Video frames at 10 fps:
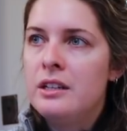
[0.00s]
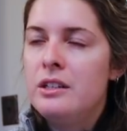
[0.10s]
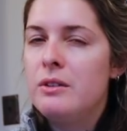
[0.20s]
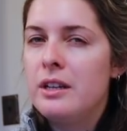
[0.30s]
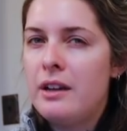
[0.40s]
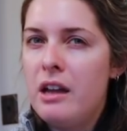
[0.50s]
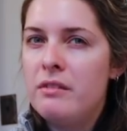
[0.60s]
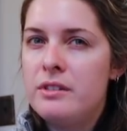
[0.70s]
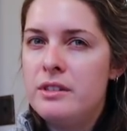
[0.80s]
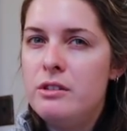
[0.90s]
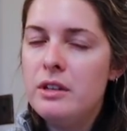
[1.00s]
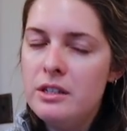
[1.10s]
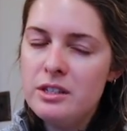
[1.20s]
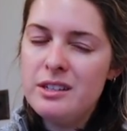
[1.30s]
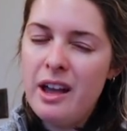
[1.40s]
you can
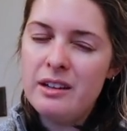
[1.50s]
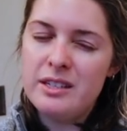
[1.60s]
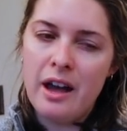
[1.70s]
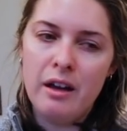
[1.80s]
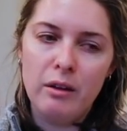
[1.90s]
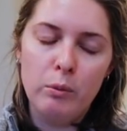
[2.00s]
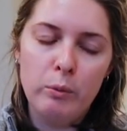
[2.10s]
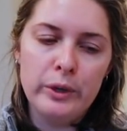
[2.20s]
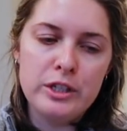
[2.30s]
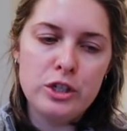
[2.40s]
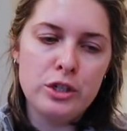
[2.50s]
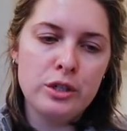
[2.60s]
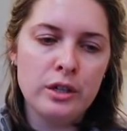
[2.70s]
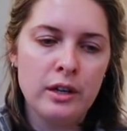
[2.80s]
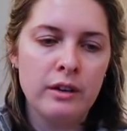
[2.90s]
just kind of tell
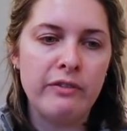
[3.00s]
which